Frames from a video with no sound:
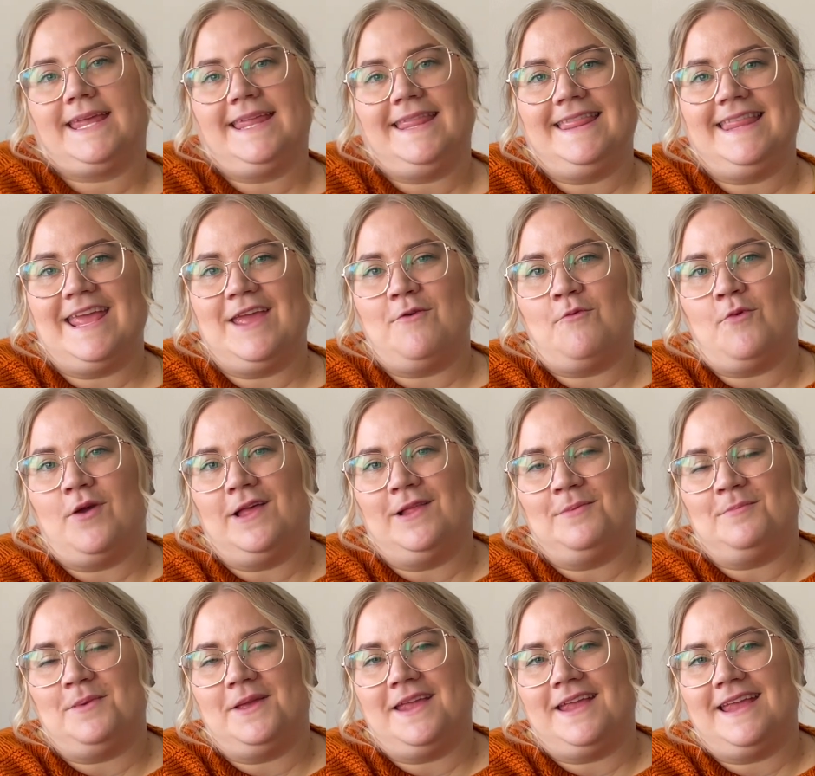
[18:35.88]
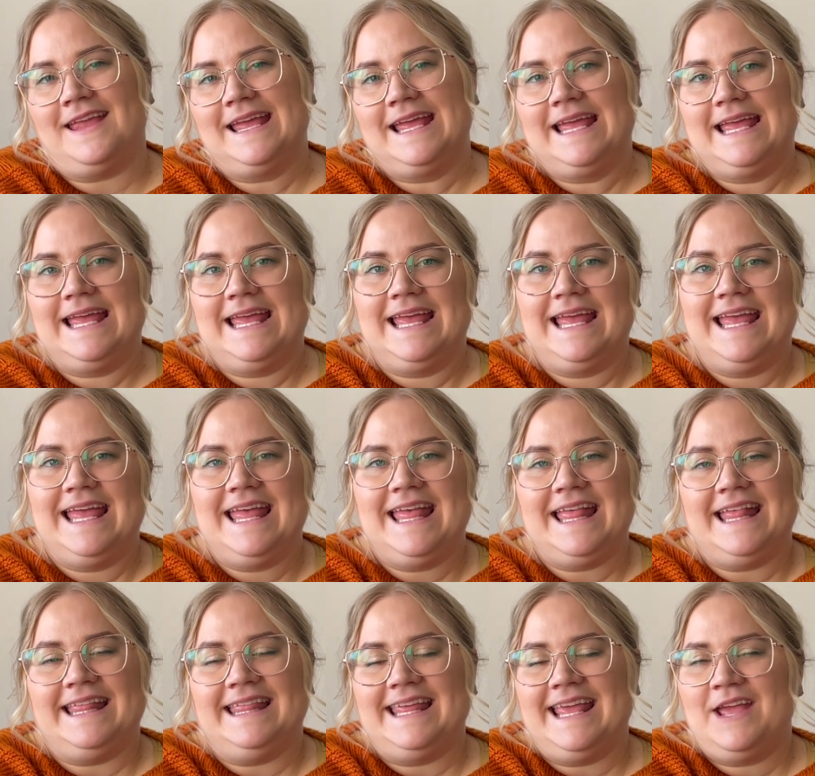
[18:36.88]
they will be
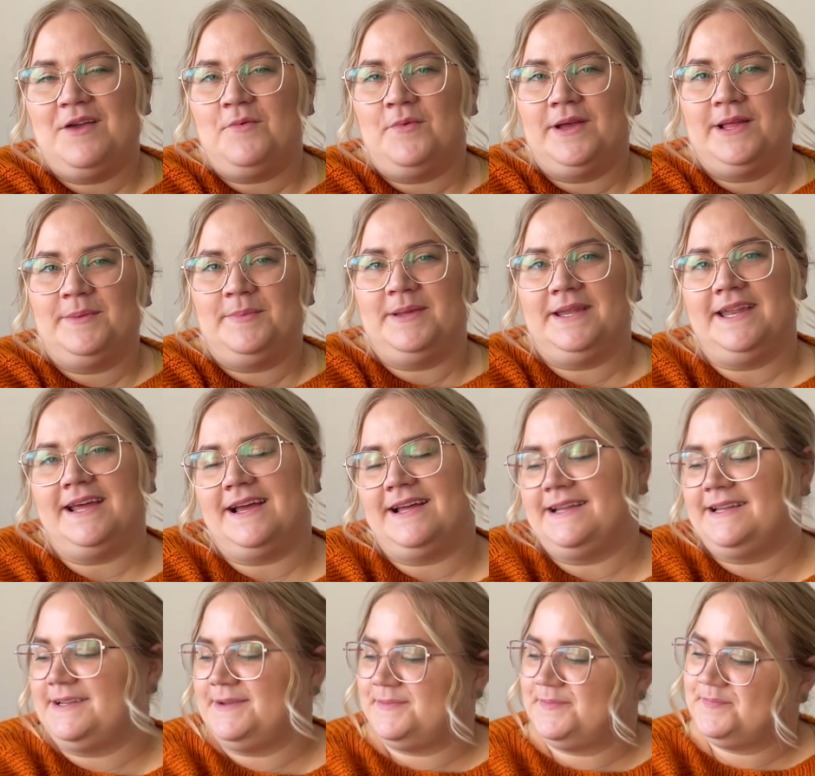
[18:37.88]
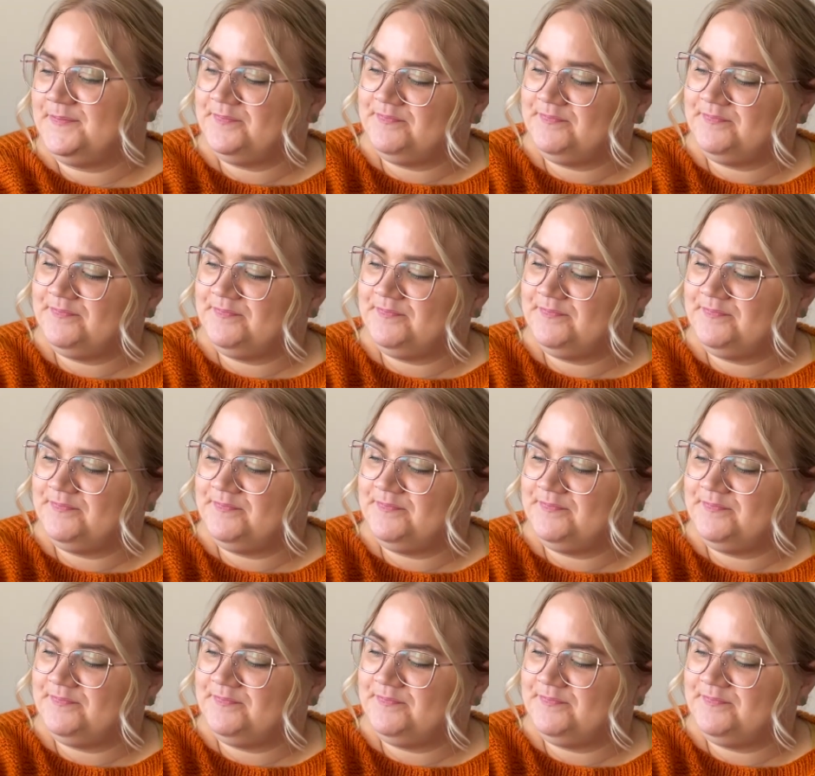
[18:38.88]
done.